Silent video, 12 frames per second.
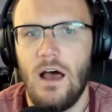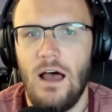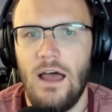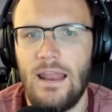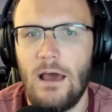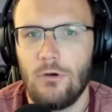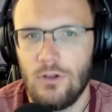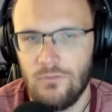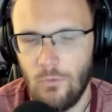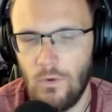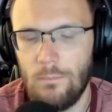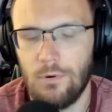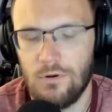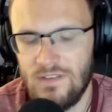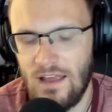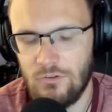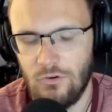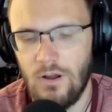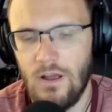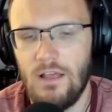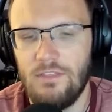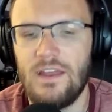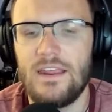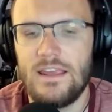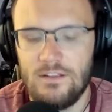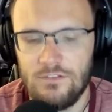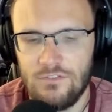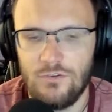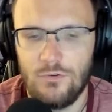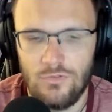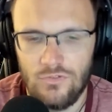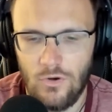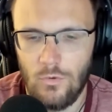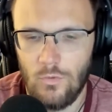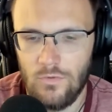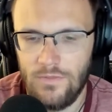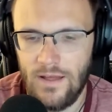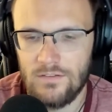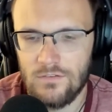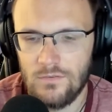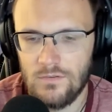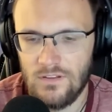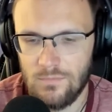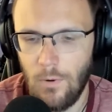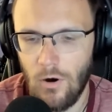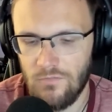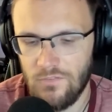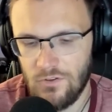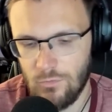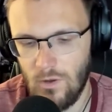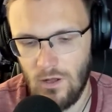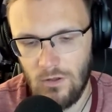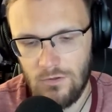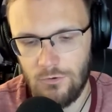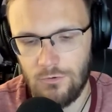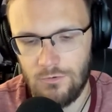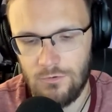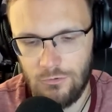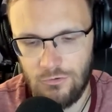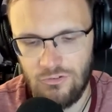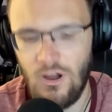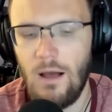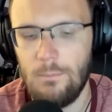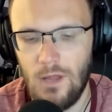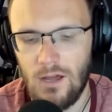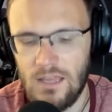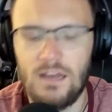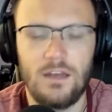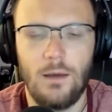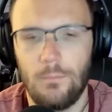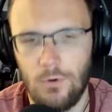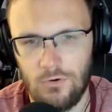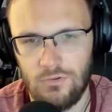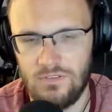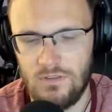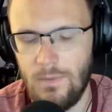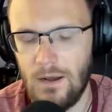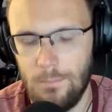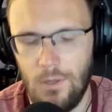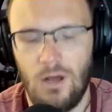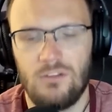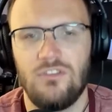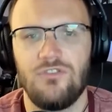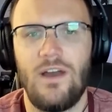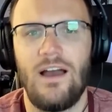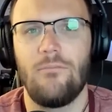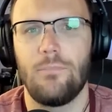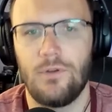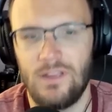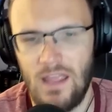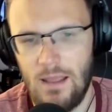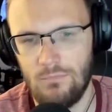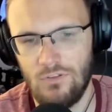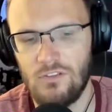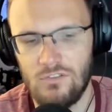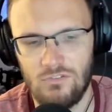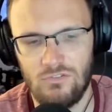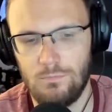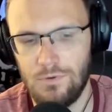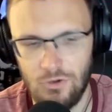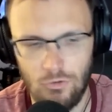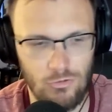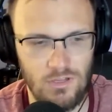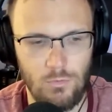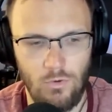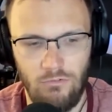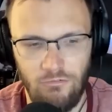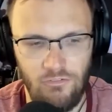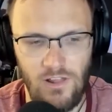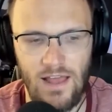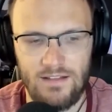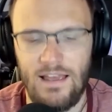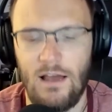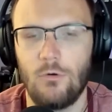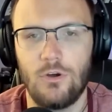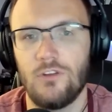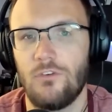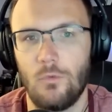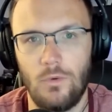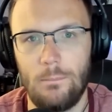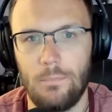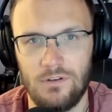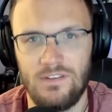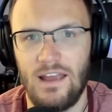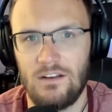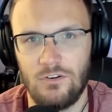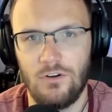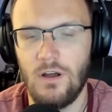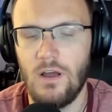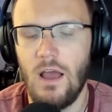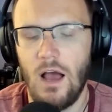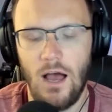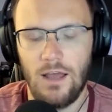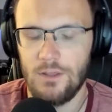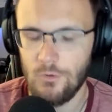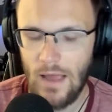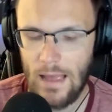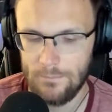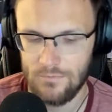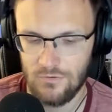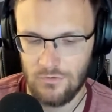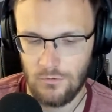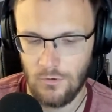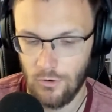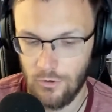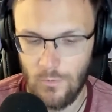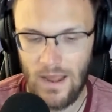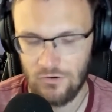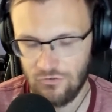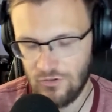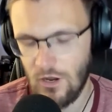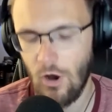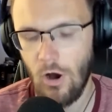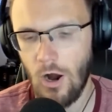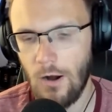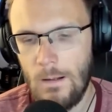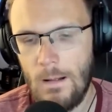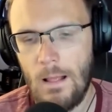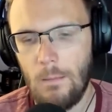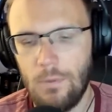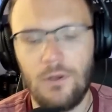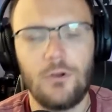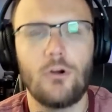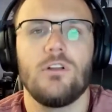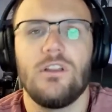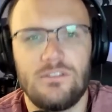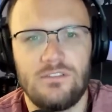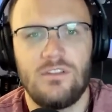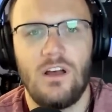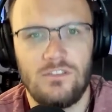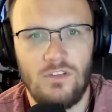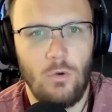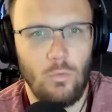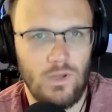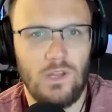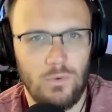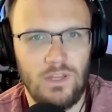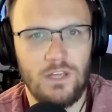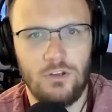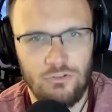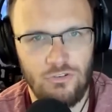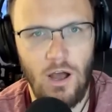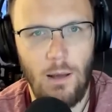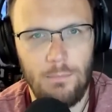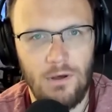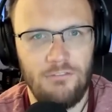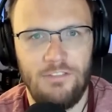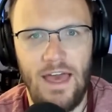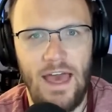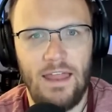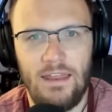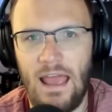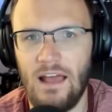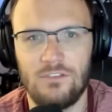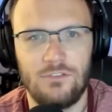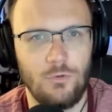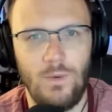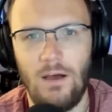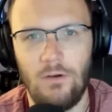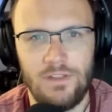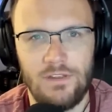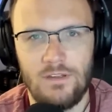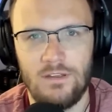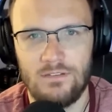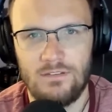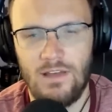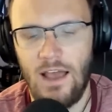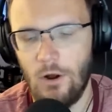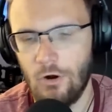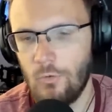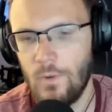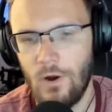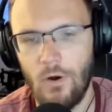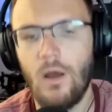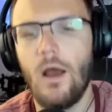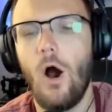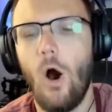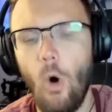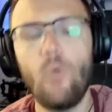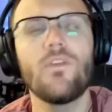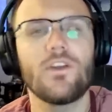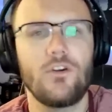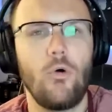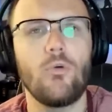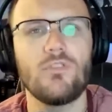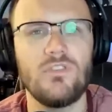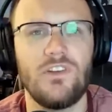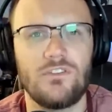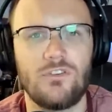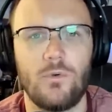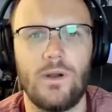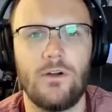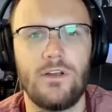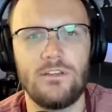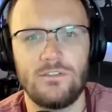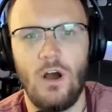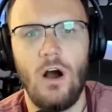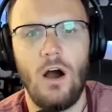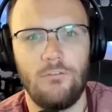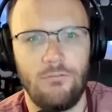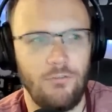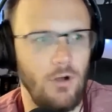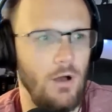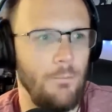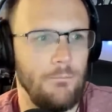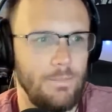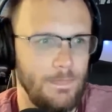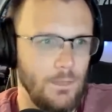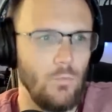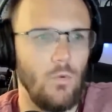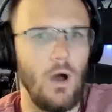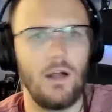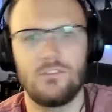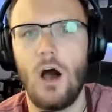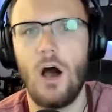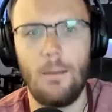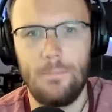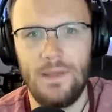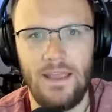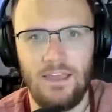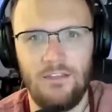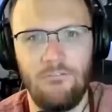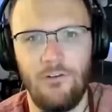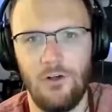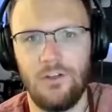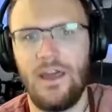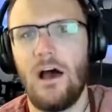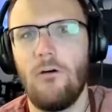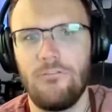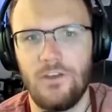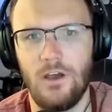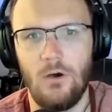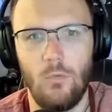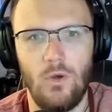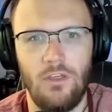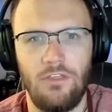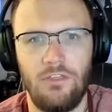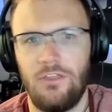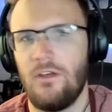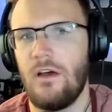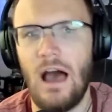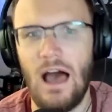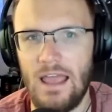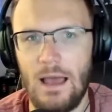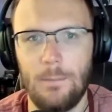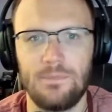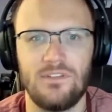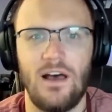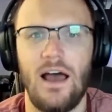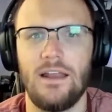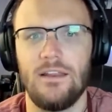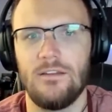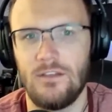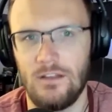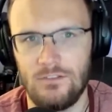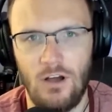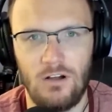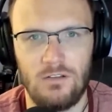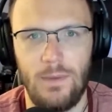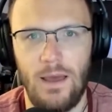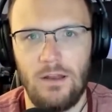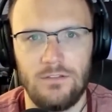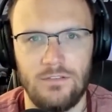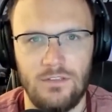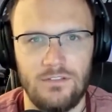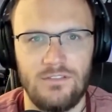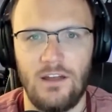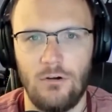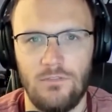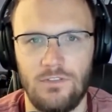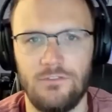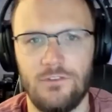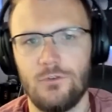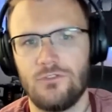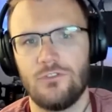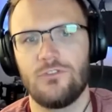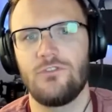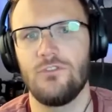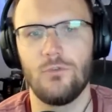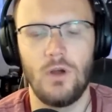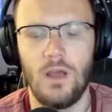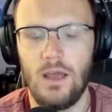uh, and how good of a rim protector that he is too. So that's that's part of it as well. Your your shot blocking numbers, the amount of blocks that you have per game, doesn't purely reflect how good of a rim protector uh, you absolutely or you actually are. But Nerlens does a really, really good job of that, has throughout the, his entire career. Over the course of his career, he's gone from a top pick in Philadelphia with high upside and, and talked about as the center of the future to